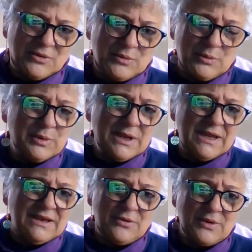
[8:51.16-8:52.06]

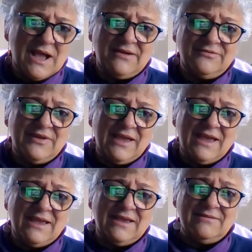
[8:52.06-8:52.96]
we don't have
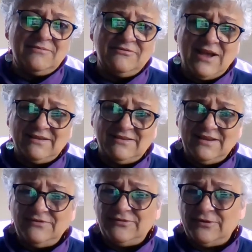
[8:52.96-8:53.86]
a
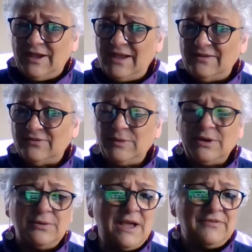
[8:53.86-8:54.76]
vaccine for AIDS. We
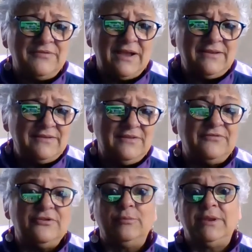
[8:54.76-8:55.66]
don't have a vaccine
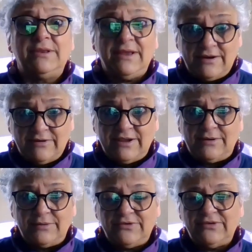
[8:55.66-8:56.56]
for malaria,
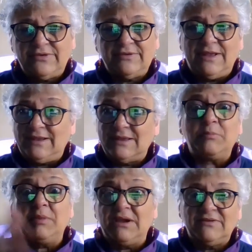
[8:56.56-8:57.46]
which is like the
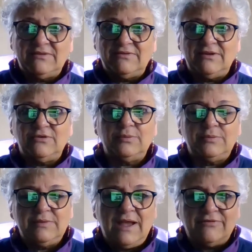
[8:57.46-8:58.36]
biggest disease
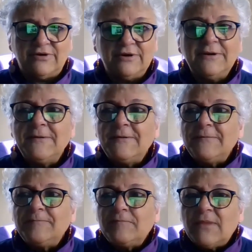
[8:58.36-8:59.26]
ever.
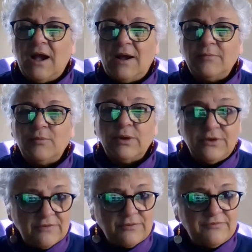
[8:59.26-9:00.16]
We
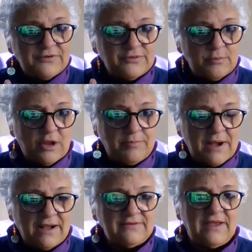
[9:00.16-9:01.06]
do have one for
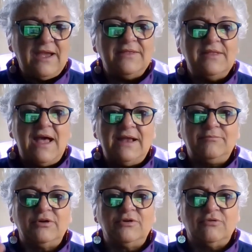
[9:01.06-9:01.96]
smallpox, and
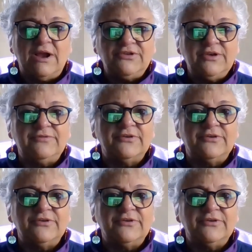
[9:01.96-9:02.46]
that progression for